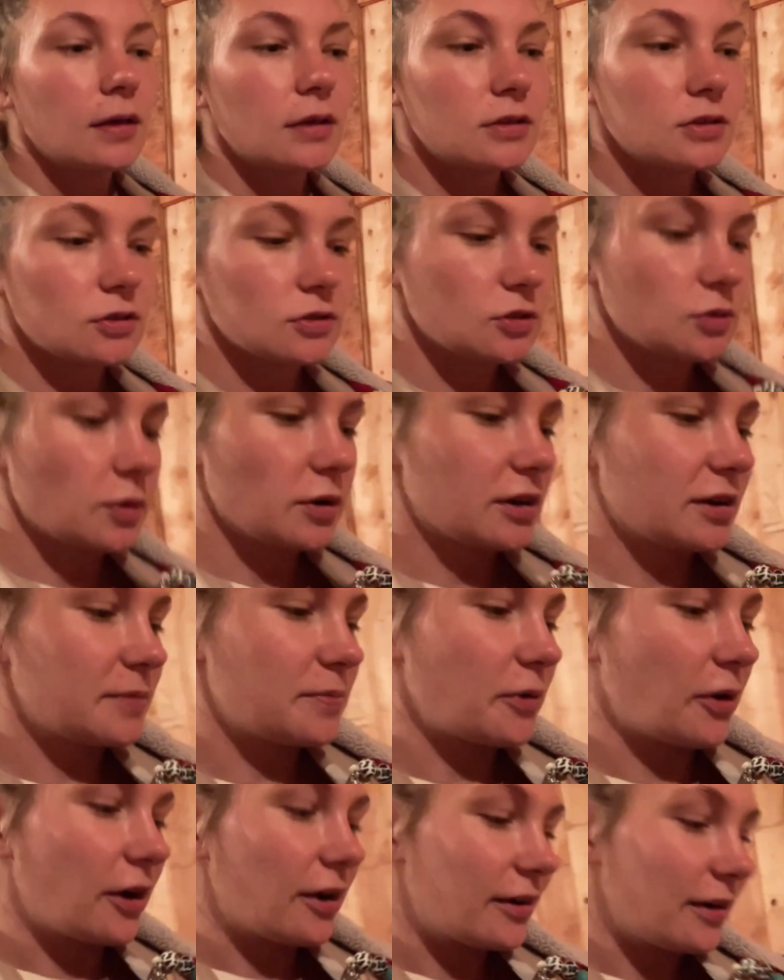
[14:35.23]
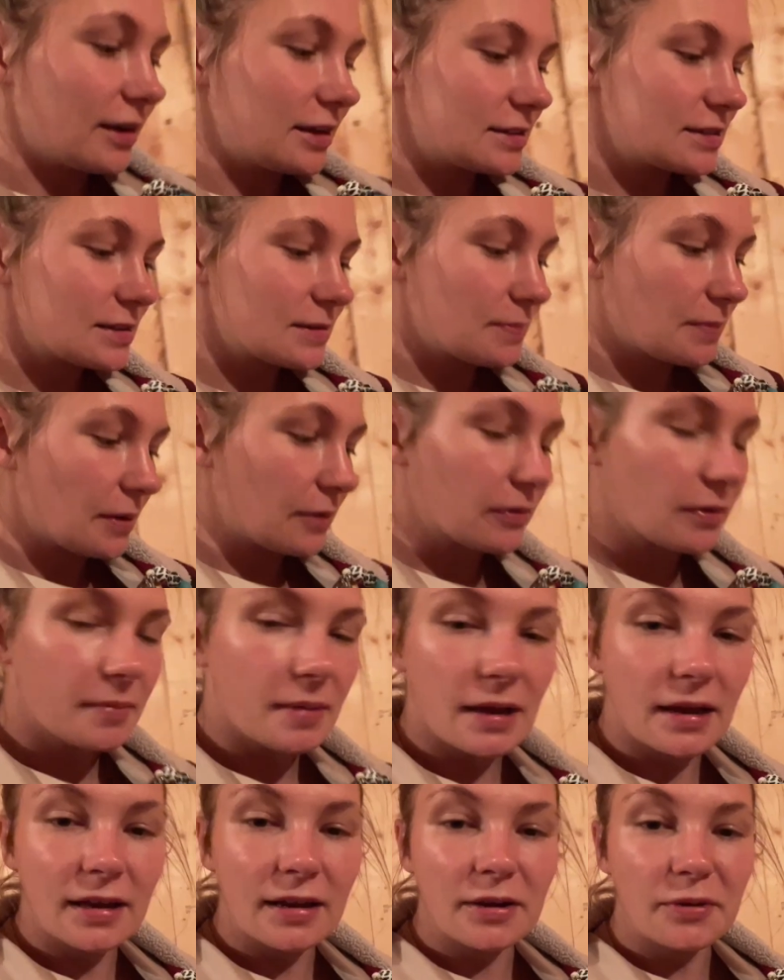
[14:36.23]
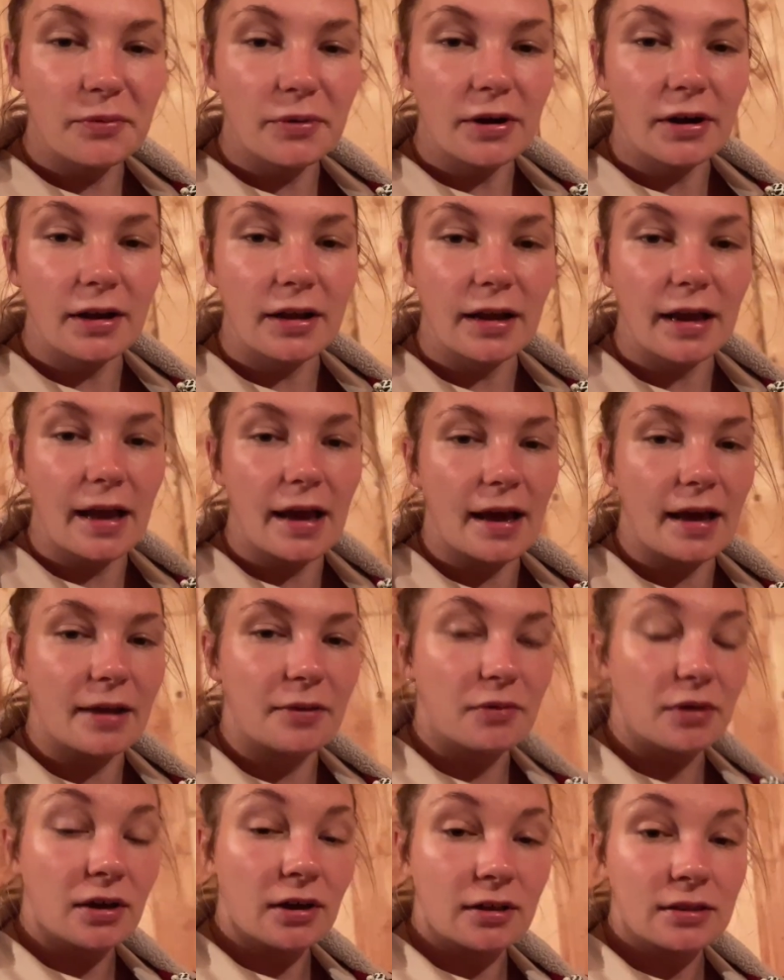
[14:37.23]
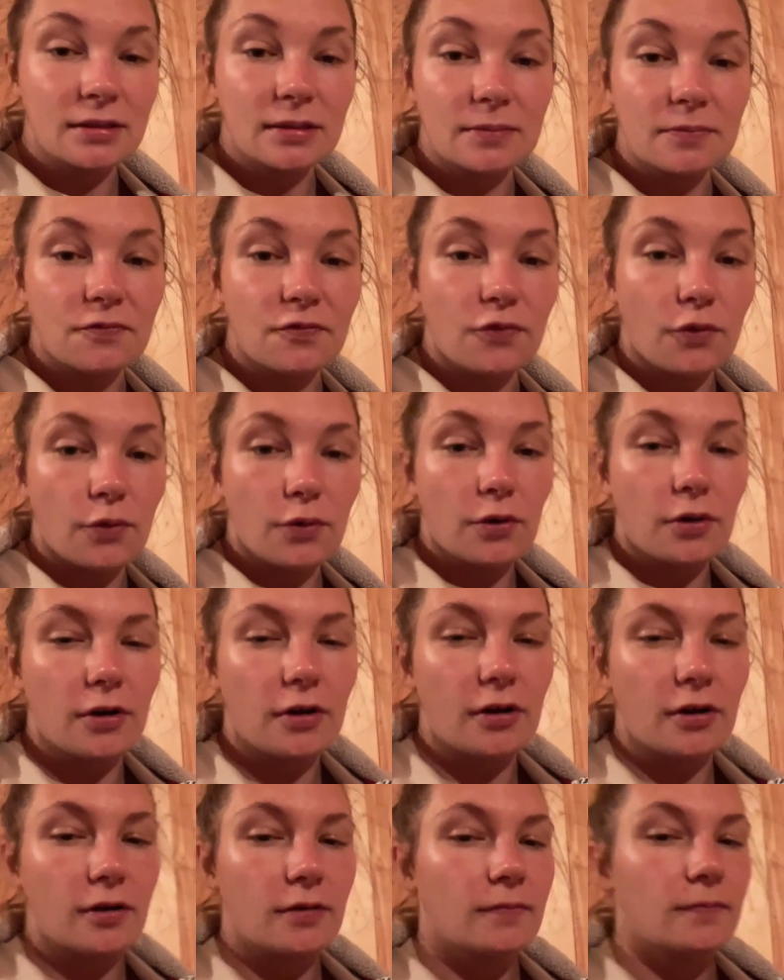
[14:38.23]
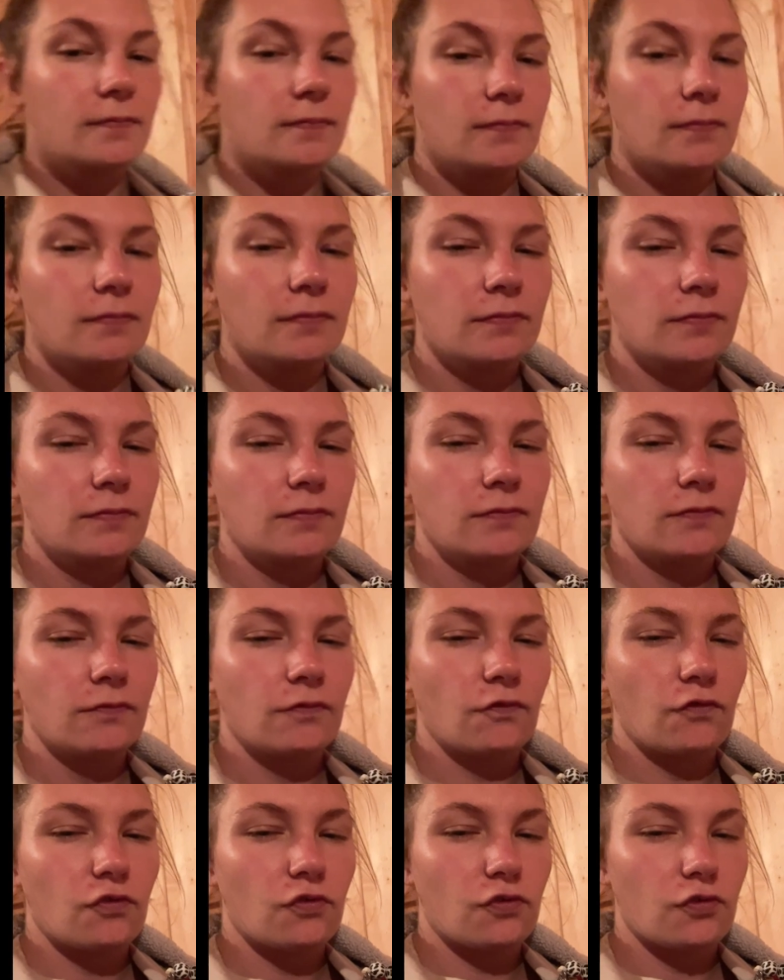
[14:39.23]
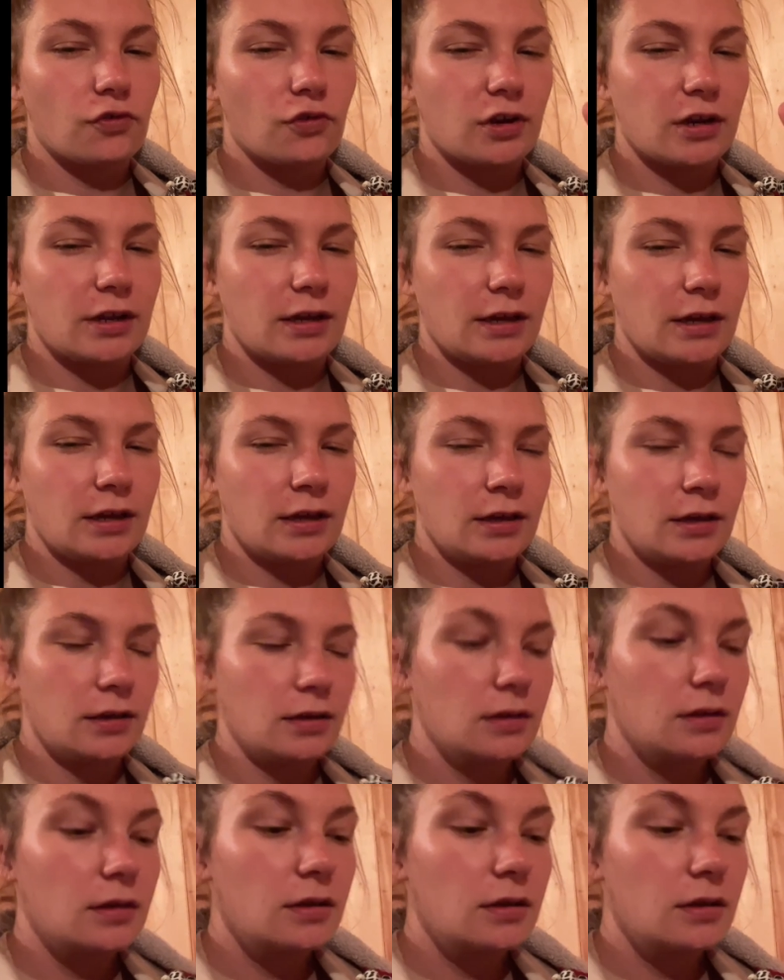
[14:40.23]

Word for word: So it's a work in progress, but we're making it work and we got them for free.